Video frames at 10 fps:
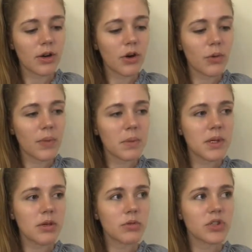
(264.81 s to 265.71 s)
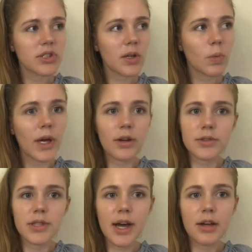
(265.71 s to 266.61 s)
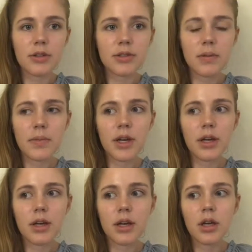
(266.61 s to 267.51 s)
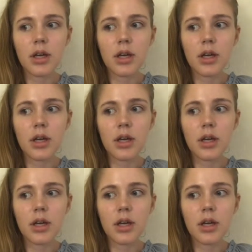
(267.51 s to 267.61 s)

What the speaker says: oh, maybe he'll just like wait outside or something.